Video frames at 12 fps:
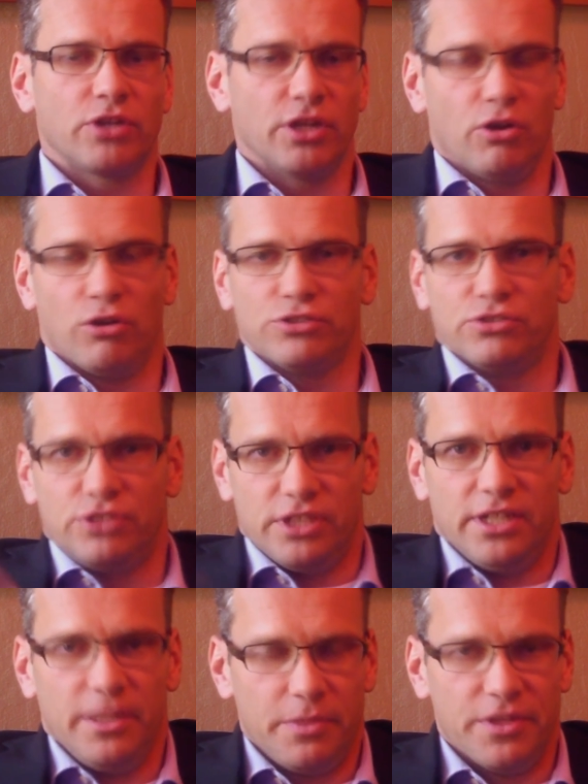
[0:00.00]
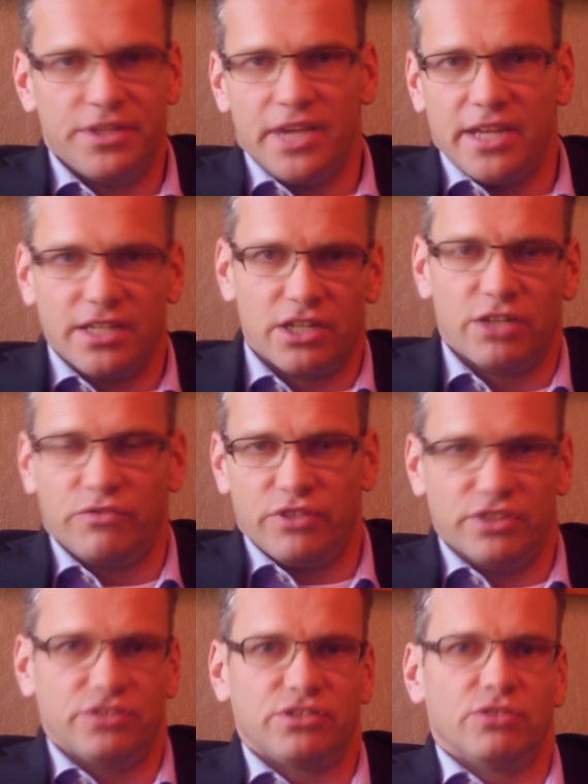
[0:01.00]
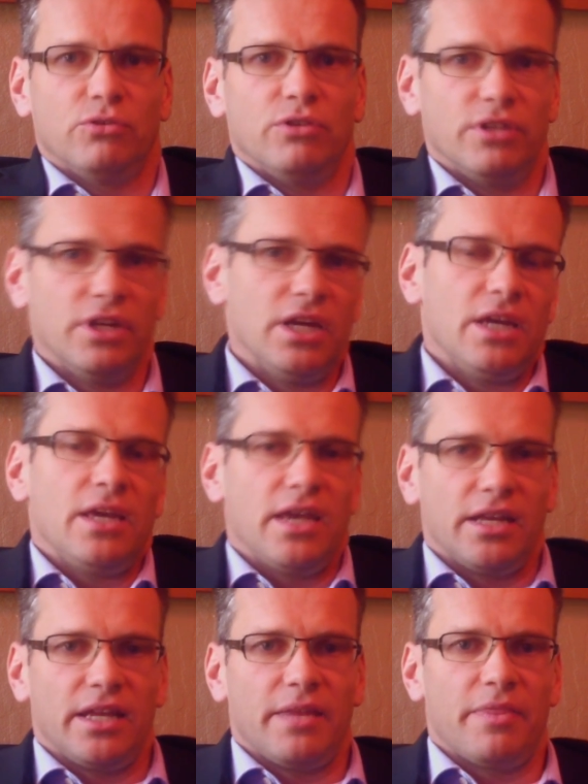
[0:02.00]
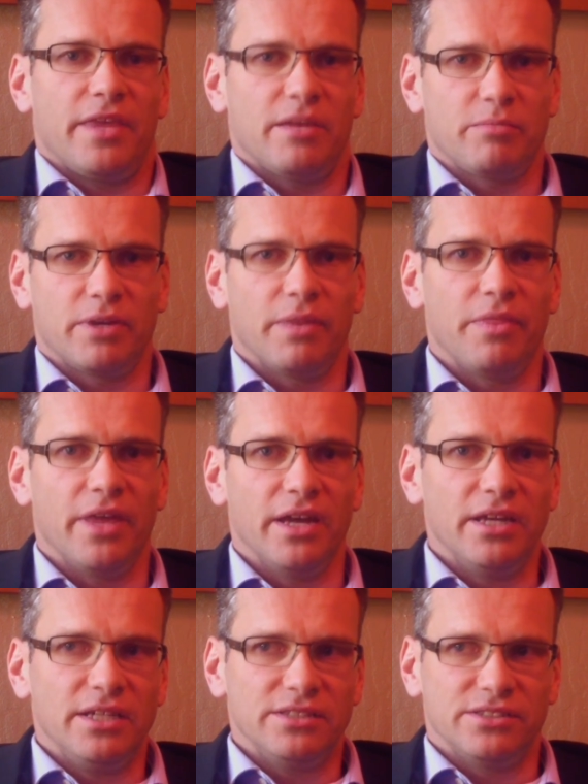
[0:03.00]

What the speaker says: can also delete the data if it is stolen, and that part there.